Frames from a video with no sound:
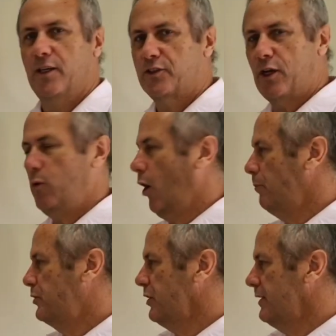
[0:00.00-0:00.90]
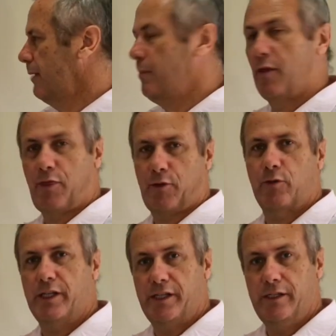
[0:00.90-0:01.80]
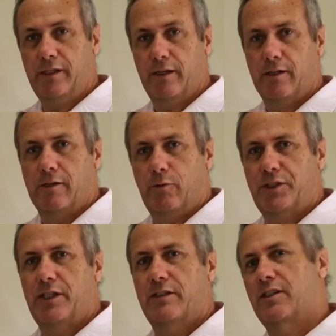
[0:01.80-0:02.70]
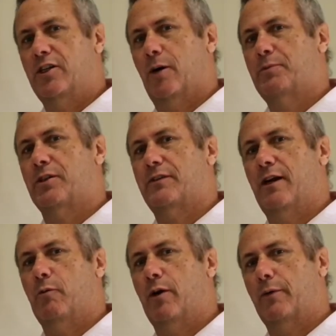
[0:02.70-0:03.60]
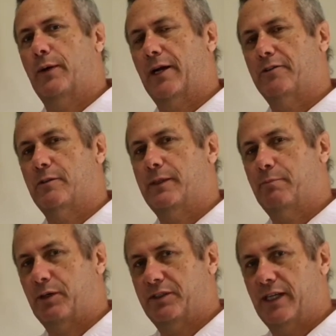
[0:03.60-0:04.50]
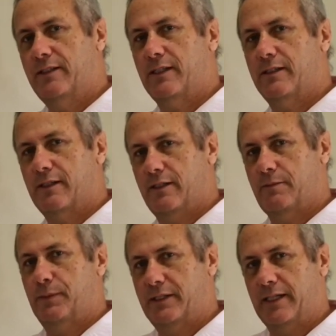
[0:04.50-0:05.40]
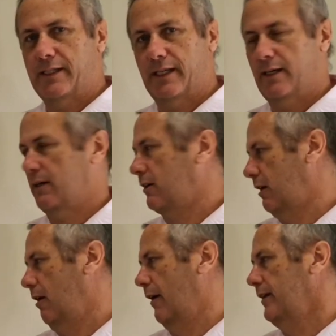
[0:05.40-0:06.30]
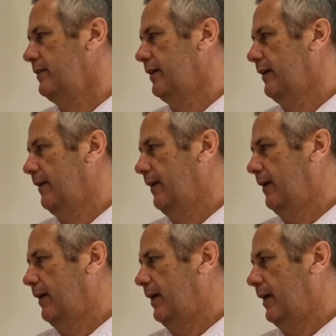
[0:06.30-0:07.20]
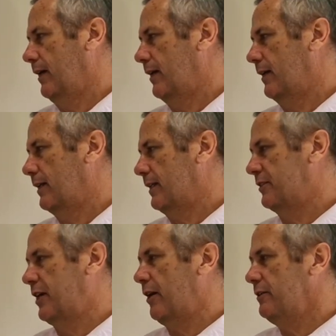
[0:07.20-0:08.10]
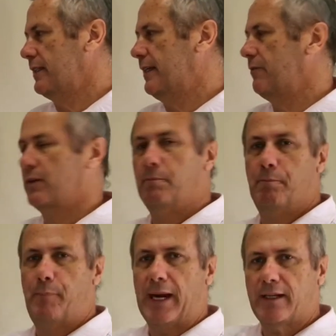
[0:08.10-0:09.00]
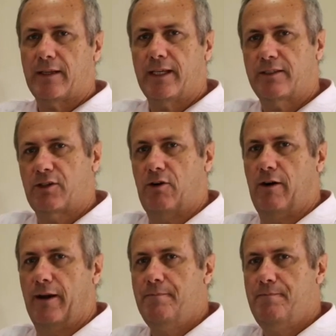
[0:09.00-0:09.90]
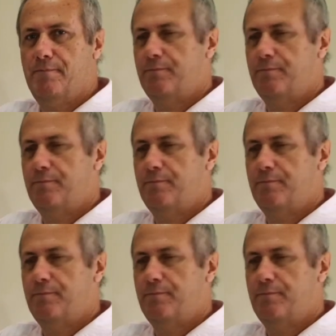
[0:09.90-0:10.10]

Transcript: So option number three, which is the option that we're going to be presenting to this particular client, is going to give them back their time